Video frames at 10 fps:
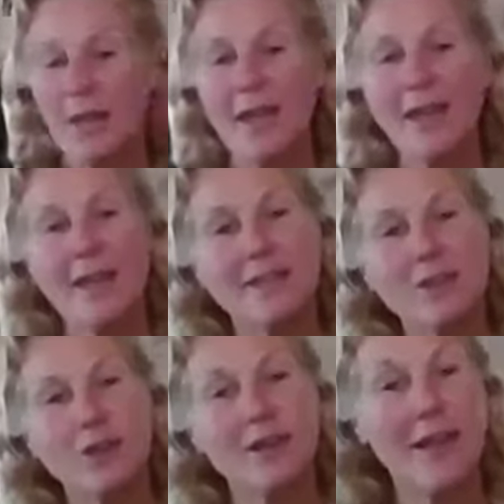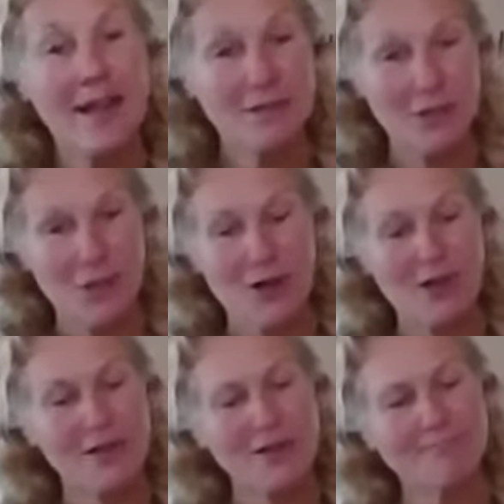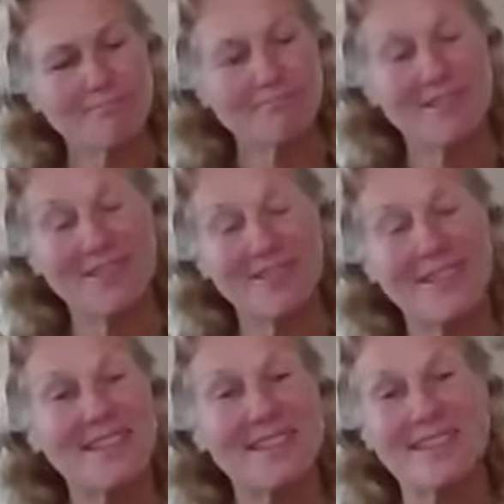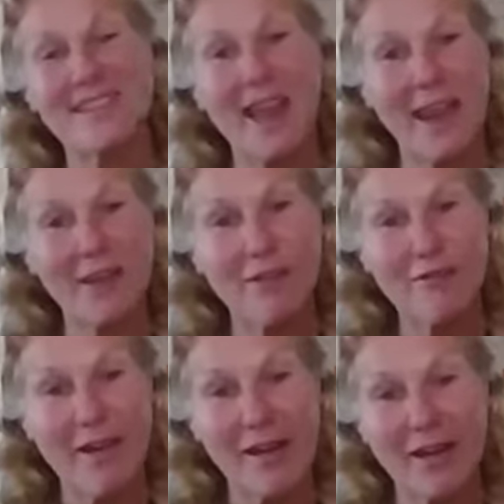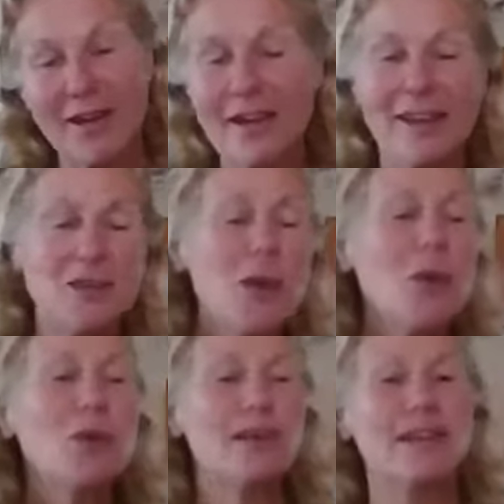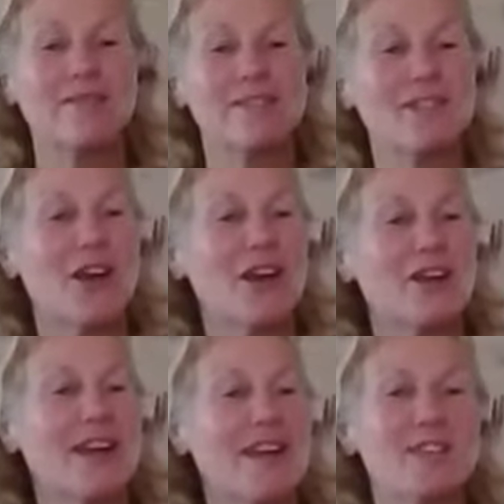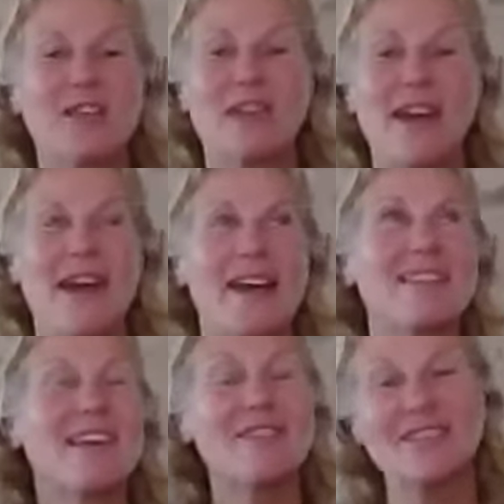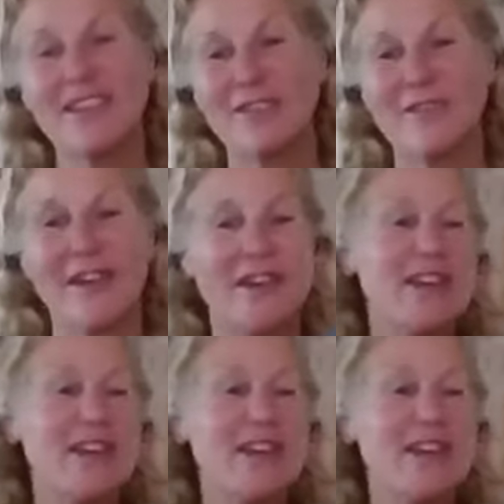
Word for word: And your last card is the Knight of Fire. And I totally love this card. You guys know that. I love the Knight of Fire.